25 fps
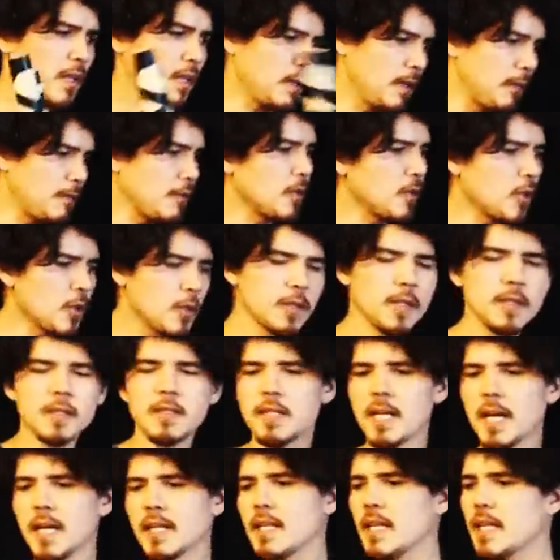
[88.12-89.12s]
if you learn
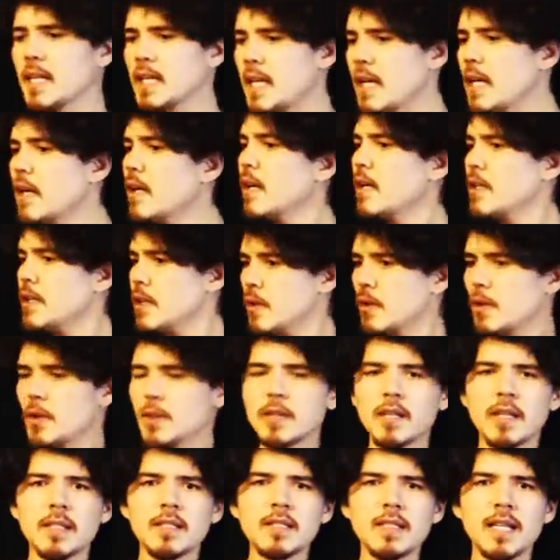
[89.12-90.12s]
this technique here and you
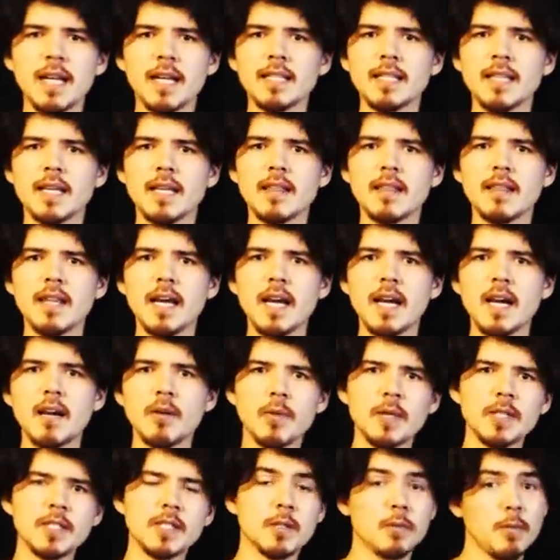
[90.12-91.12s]
learn this technique
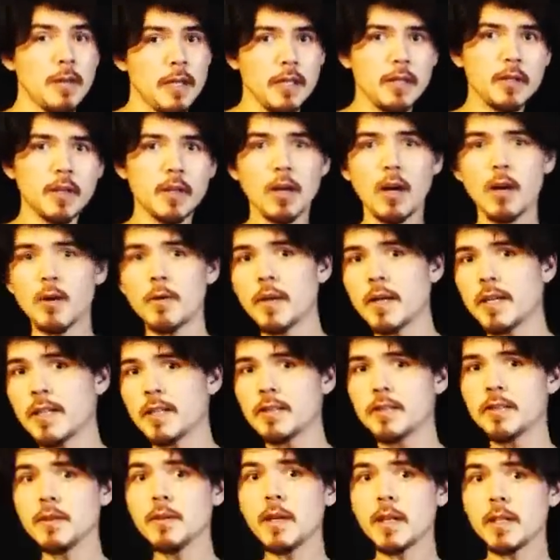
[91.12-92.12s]
there, which is what you could
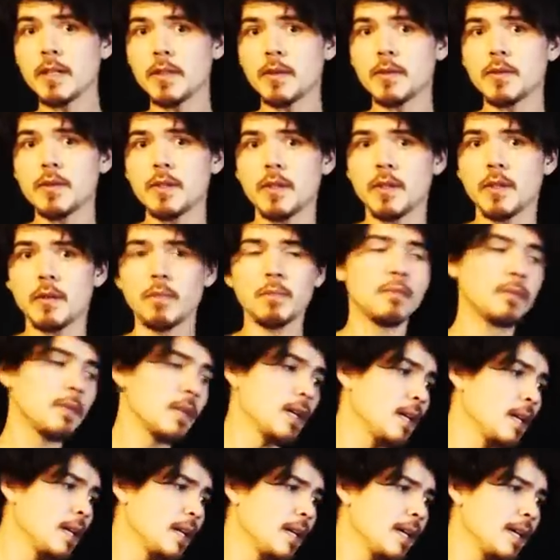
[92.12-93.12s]
already do on YouTube,
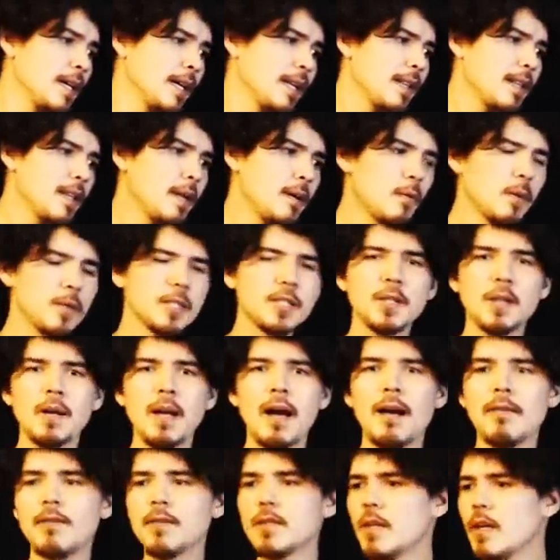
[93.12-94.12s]
then what you
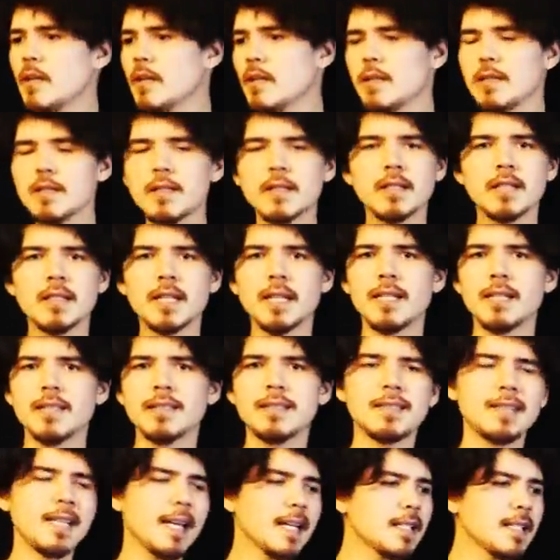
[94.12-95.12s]
have is all these
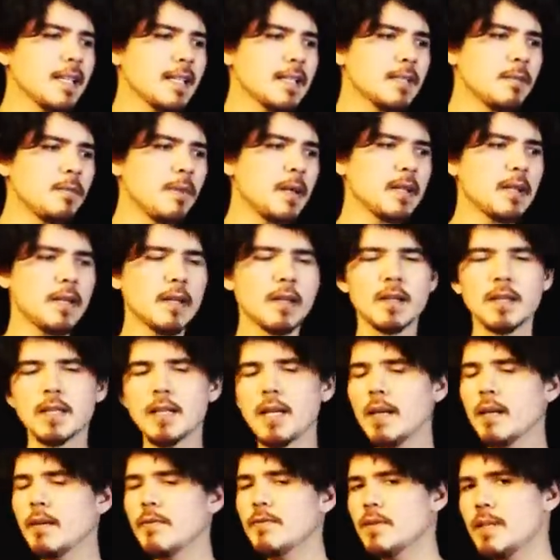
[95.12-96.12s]
techniques, but they're
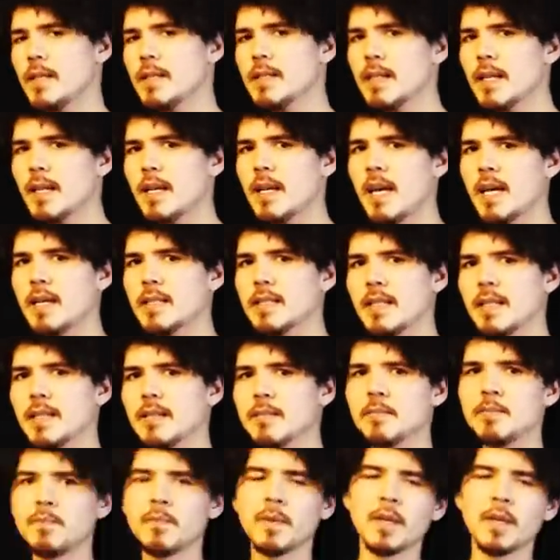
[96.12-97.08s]
kind of disconnected.